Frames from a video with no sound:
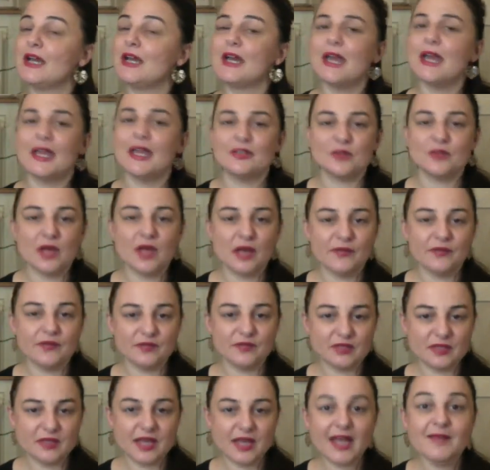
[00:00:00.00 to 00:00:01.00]
and you have the
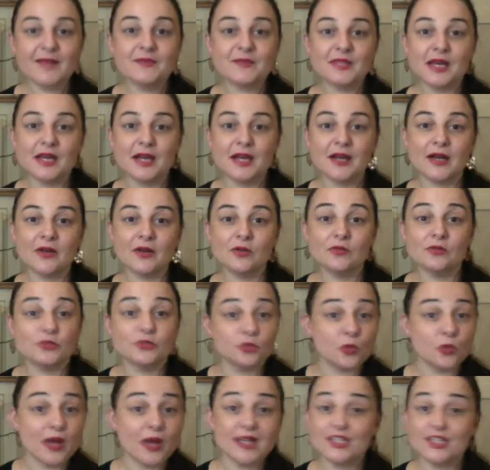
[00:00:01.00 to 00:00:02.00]
time now
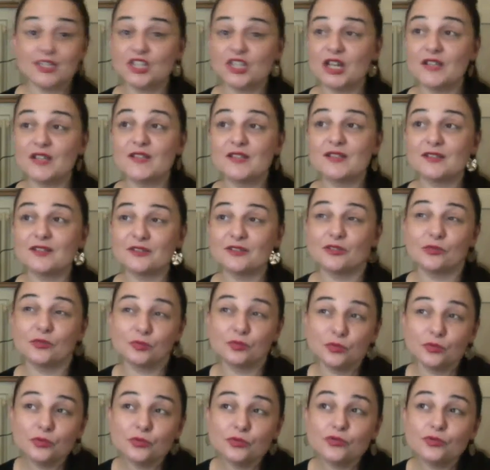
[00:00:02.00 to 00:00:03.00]
to adjust the
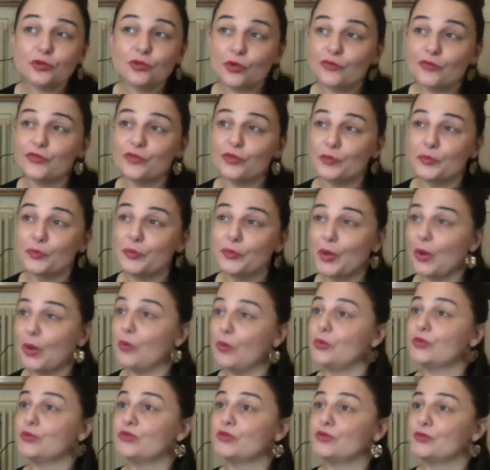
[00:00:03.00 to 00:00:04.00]
route of your
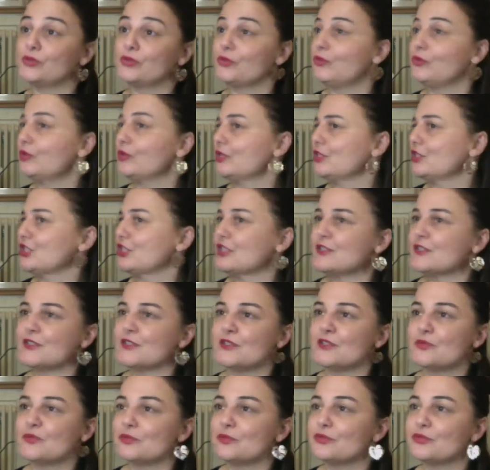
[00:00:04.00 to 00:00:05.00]
boat or just
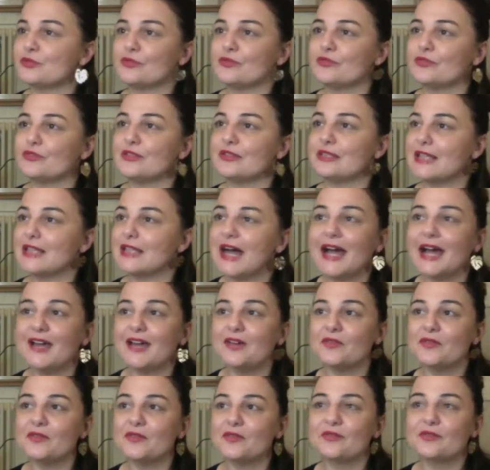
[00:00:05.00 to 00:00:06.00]
the route of your life